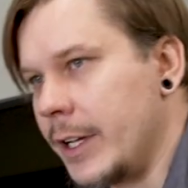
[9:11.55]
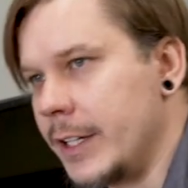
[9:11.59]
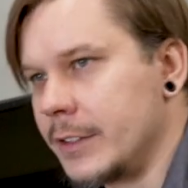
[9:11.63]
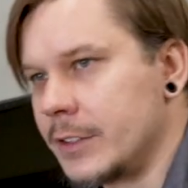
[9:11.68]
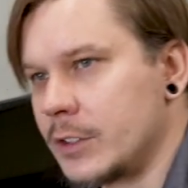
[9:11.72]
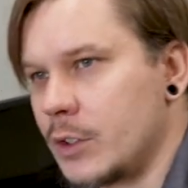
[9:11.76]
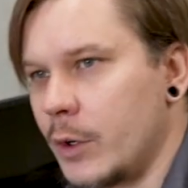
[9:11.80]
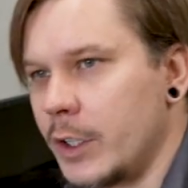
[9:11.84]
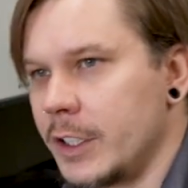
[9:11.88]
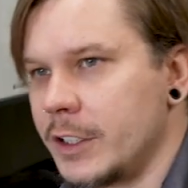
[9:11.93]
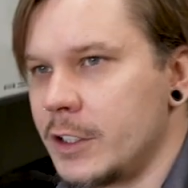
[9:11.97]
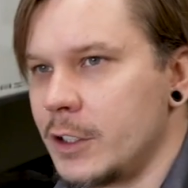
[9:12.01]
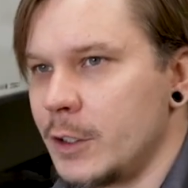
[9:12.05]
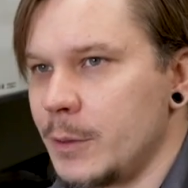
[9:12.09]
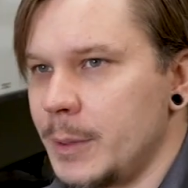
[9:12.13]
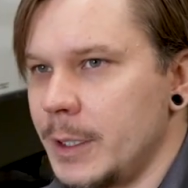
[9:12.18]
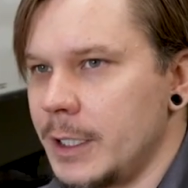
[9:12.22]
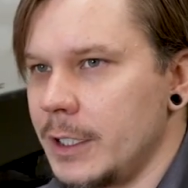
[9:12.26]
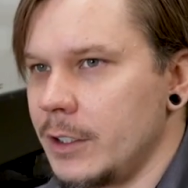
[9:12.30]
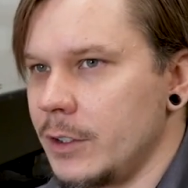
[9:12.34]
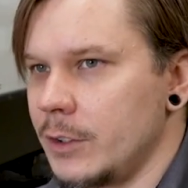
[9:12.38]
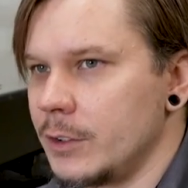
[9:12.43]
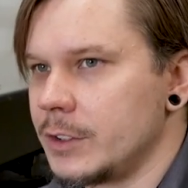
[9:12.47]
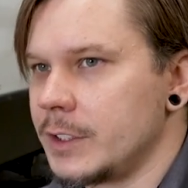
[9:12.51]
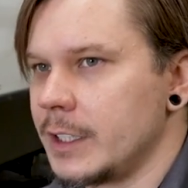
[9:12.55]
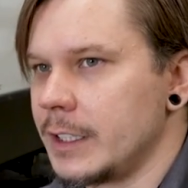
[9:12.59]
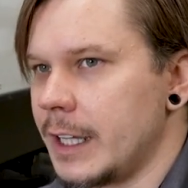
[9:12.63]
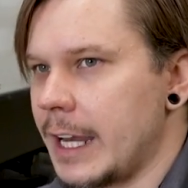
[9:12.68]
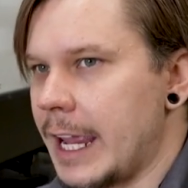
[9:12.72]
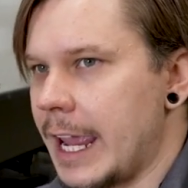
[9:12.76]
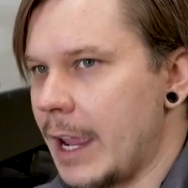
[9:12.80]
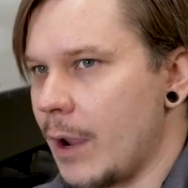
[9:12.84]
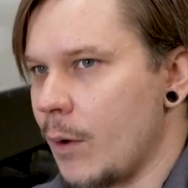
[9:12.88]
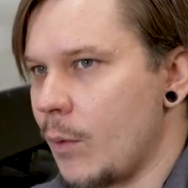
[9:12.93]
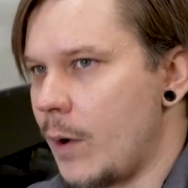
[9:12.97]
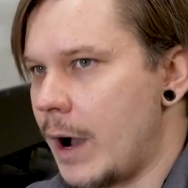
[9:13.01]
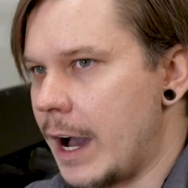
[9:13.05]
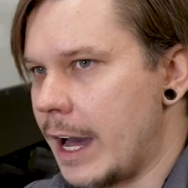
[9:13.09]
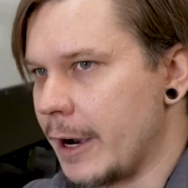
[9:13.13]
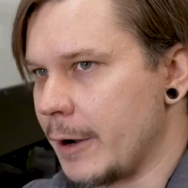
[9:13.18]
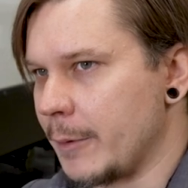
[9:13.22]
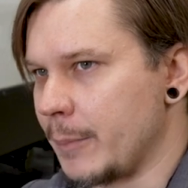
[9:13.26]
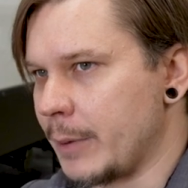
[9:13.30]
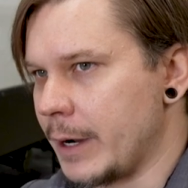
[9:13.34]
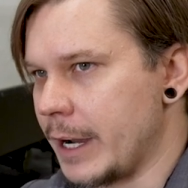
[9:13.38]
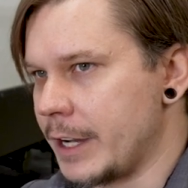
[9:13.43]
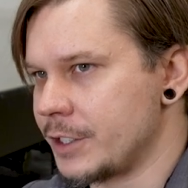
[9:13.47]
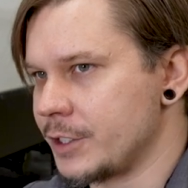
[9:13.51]
is going to be using a
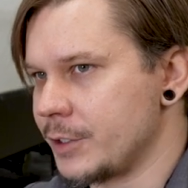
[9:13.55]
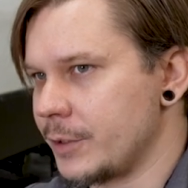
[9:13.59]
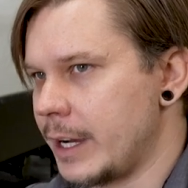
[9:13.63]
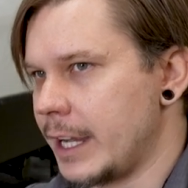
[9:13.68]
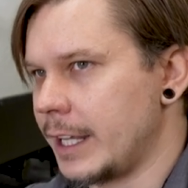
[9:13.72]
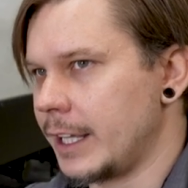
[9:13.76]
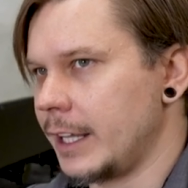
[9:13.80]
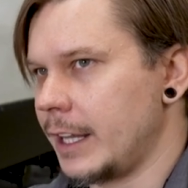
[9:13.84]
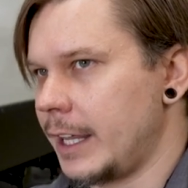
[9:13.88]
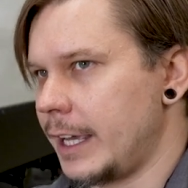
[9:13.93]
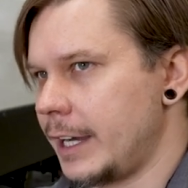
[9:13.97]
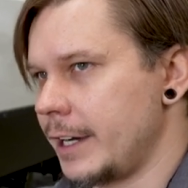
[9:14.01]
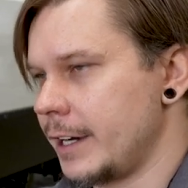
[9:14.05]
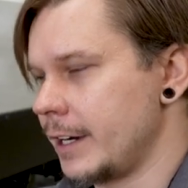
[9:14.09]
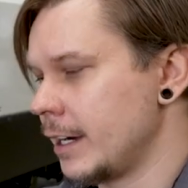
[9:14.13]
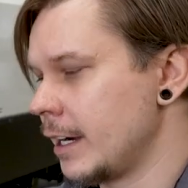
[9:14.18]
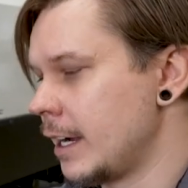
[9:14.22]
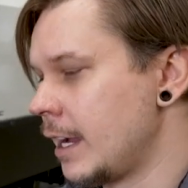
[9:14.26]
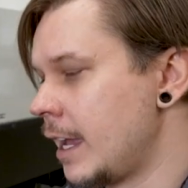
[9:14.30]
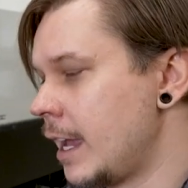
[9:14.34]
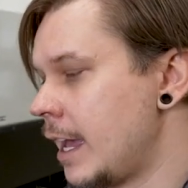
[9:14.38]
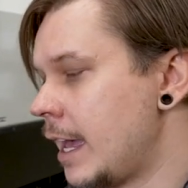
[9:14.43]
water pressure regulator.